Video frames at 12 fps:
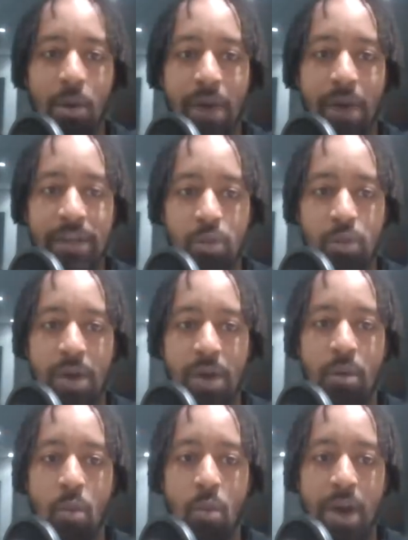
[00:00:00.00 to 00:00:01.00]
where he's
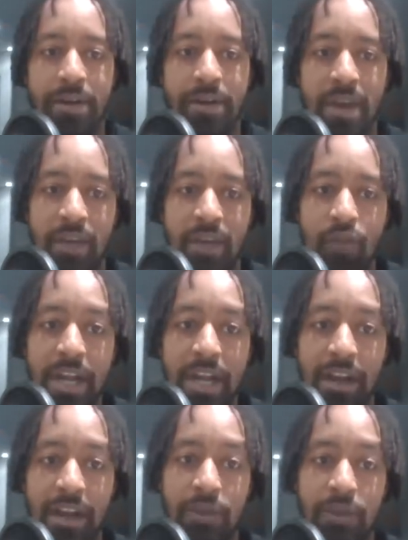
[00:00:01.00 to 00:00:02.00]
one-on-one really
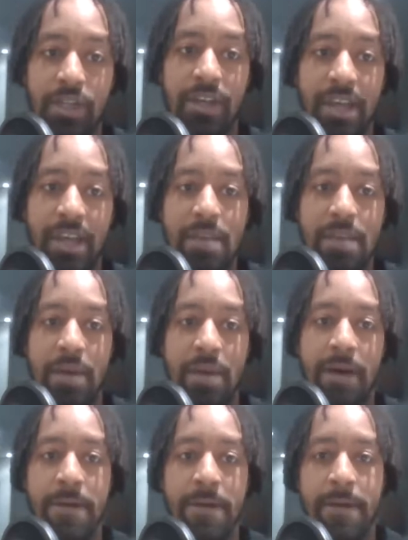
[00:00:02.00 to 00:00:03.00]
close keeper,